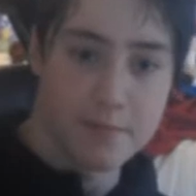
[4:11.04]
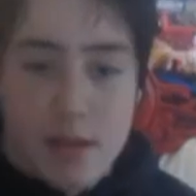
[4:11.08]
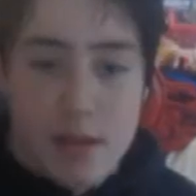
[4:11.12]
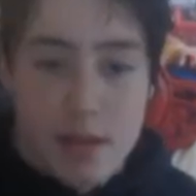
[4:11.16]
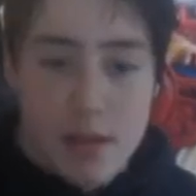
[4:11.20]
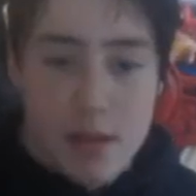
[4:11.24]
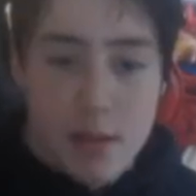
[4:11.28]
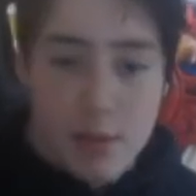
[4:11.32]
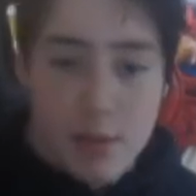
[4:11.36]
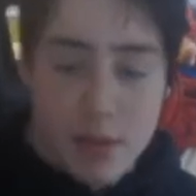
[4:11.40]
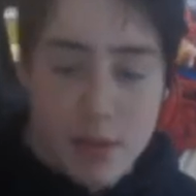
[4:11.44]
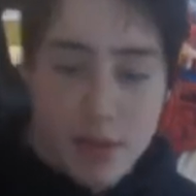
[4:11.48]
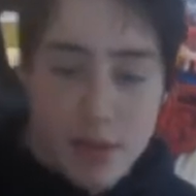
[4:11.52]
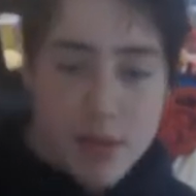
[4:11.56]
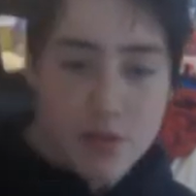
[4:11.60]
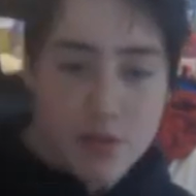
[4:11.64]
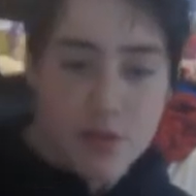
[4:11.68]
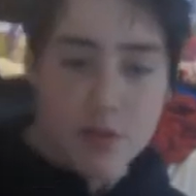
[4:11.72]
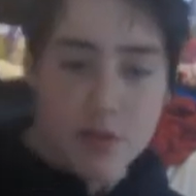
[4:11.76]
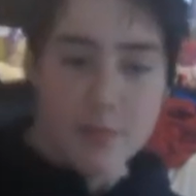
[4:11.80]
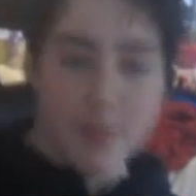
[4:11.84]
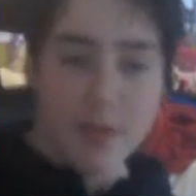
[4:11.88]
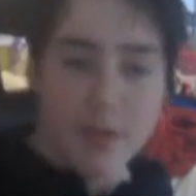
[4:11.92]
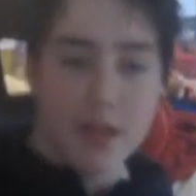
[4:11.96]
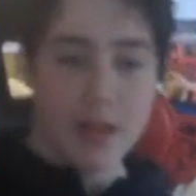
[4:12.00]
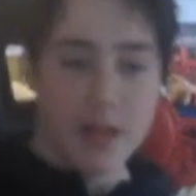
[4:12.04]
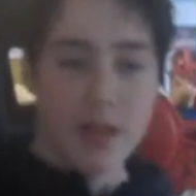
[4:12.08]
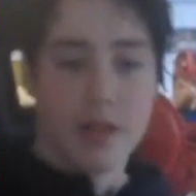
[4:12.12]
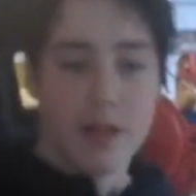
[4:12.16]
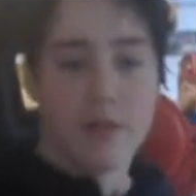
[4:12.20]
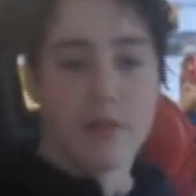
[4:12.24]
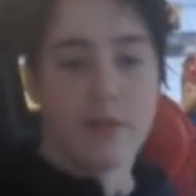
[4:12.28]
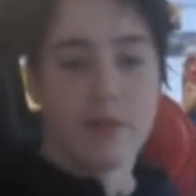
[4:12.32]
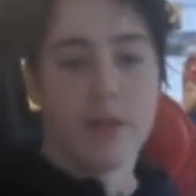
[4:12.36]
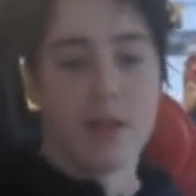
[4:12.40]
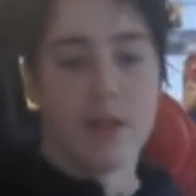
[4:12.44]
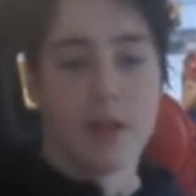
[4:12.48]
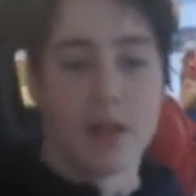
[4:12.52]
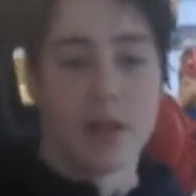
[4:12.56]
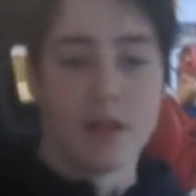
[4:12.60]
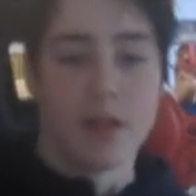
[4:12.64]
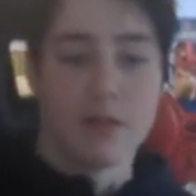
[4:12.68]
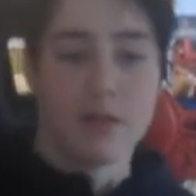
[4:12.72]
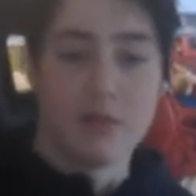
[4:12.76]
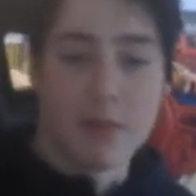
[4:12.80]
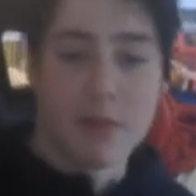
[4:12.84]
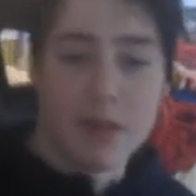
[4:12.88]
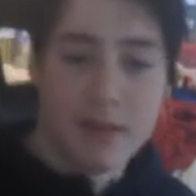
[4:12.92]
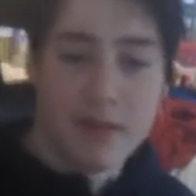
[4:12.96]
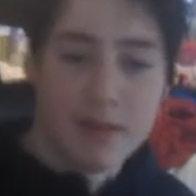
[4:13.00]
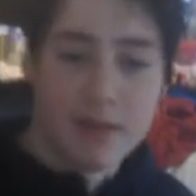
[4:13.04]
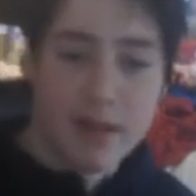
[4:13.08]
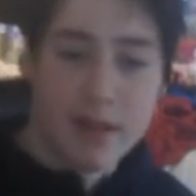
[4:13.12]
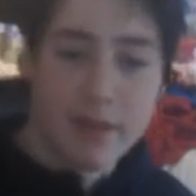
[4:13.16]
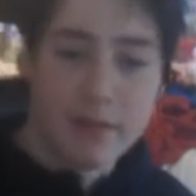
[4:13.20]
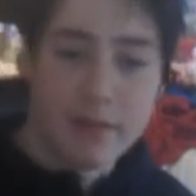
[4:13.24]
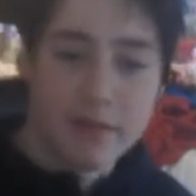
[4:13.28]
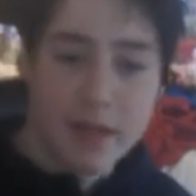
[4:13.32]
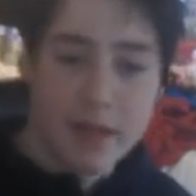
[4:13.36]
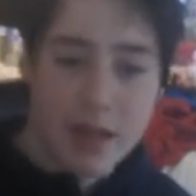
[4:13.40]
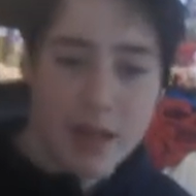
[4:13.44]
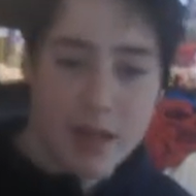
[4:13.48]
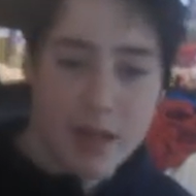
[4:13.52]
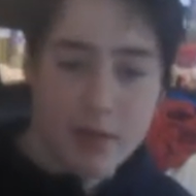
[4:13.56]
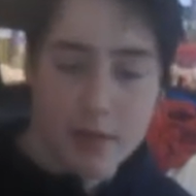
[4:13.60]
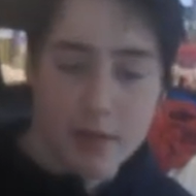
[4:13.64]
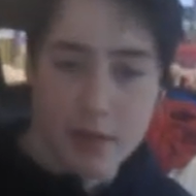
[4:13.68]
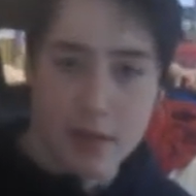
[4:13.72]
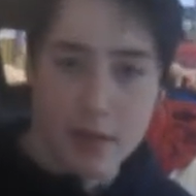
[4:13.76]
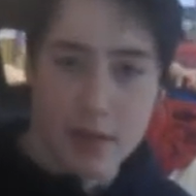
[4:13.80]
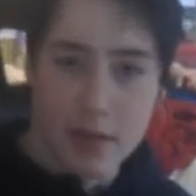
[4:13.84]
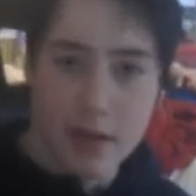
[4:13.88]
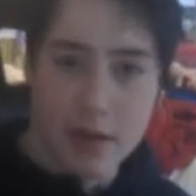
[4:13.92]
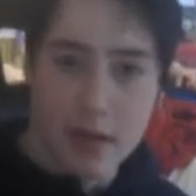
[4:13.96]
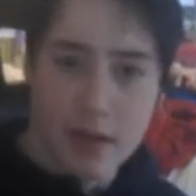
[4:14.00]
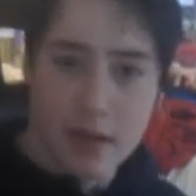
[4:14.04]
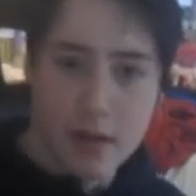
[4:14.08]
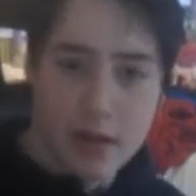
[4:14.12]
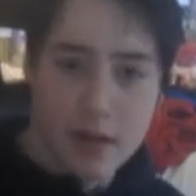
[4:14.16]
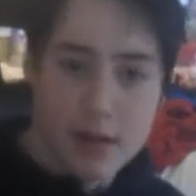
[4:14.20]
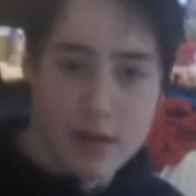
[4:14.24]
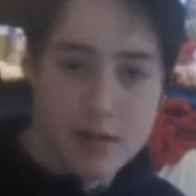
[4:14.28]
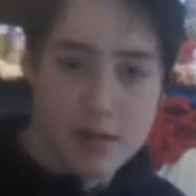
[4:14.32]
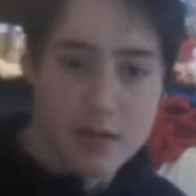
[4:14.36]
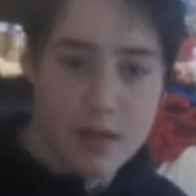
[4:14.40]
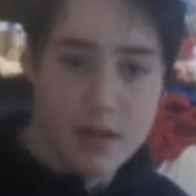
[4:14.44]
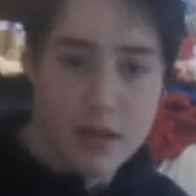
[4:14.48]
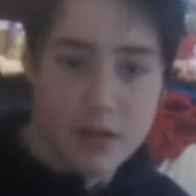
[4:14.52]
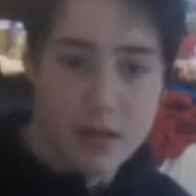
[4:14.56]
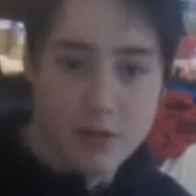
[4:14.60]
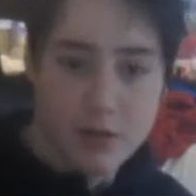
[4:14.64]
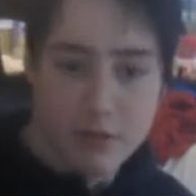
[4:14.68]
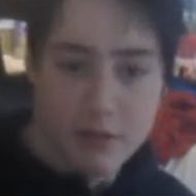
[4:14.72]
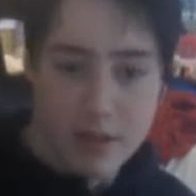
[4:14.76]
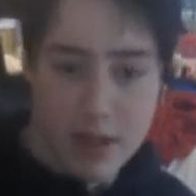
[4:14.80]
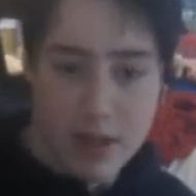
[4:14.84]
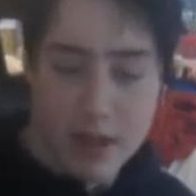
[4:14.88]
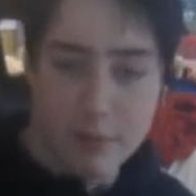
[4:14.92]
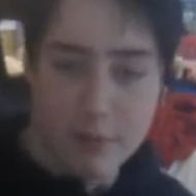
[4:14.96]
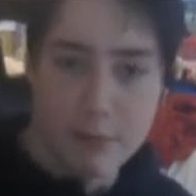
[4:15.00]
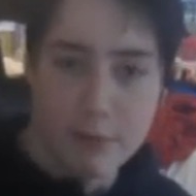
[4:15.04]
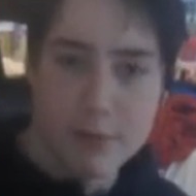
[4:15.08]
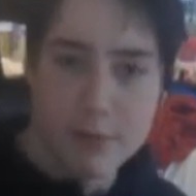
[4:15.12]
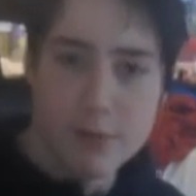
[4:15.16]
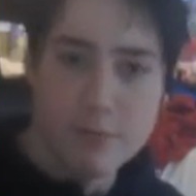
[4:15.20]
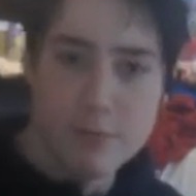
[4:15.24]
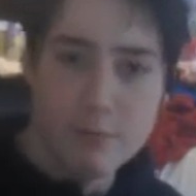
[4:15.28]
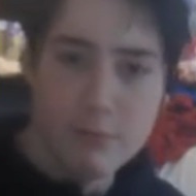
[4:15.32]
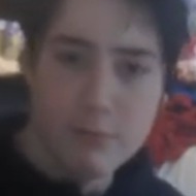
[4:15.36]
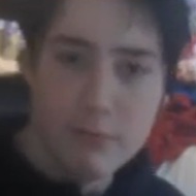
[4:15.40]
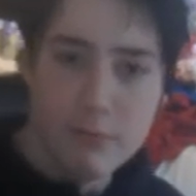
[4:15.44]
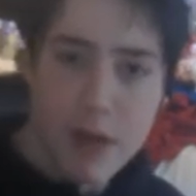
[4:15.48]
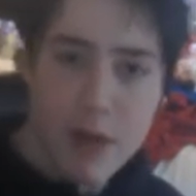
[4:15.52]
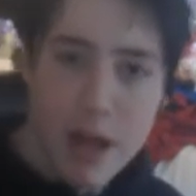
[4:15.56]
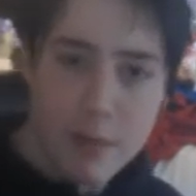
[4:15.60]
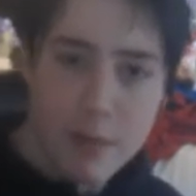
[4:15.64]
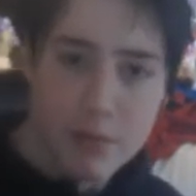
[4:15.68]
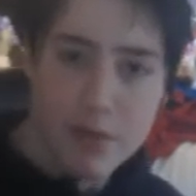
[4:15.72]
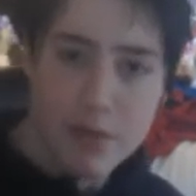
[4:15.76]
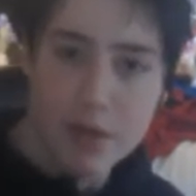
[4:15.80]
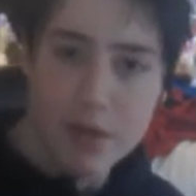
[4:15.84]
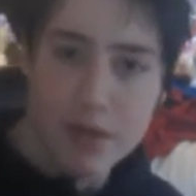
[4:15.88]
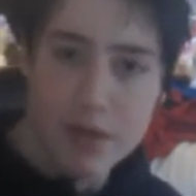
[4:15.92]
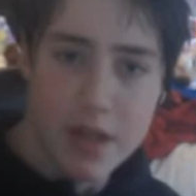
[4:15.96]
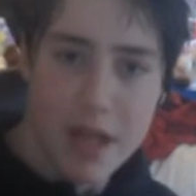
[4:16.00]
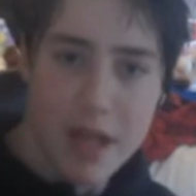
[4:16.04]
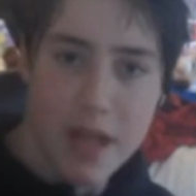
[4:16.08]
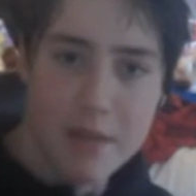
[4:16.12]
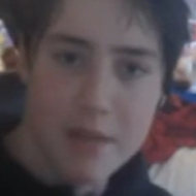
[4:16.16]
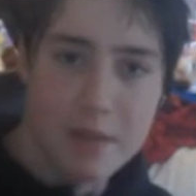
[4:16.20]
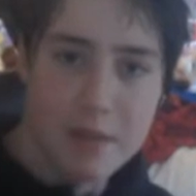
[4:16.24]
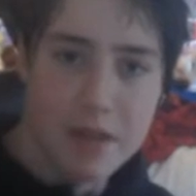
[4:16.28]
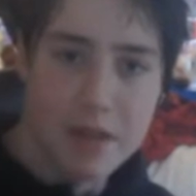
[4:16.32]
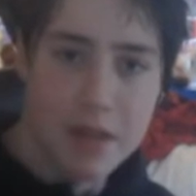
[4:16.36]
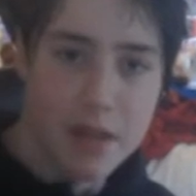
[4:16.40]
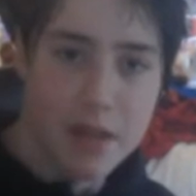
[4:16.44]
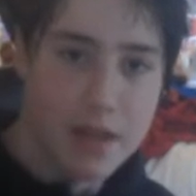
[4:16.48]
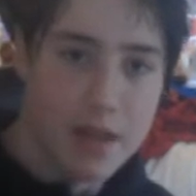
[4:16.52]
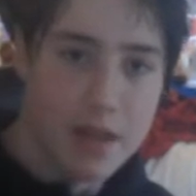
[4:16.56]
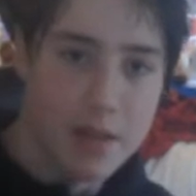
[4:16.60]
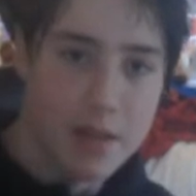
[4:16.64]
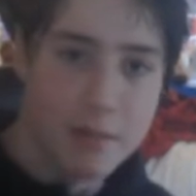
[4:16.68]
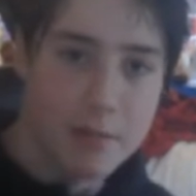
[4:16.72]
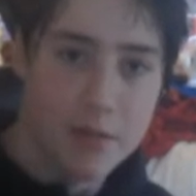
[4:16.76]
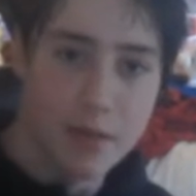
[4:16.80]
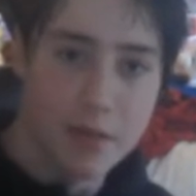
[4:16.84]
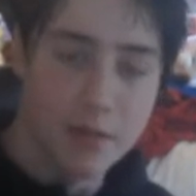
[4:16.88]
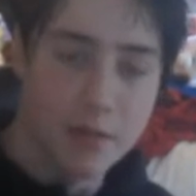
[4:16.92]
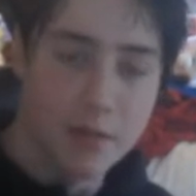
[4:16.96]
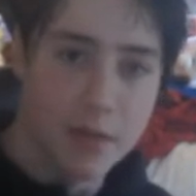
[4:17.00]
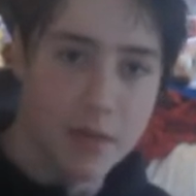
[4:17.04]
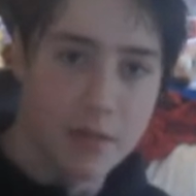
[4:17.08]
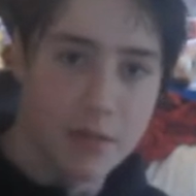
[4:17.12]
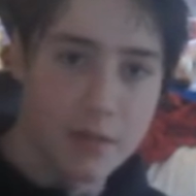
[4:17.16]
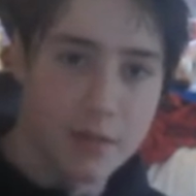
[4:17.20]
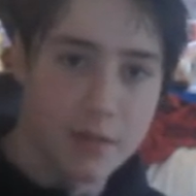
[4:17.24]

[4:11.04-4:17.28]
But in Germany, they felt like they were being left out of the colonization that was rapidly happening at that period.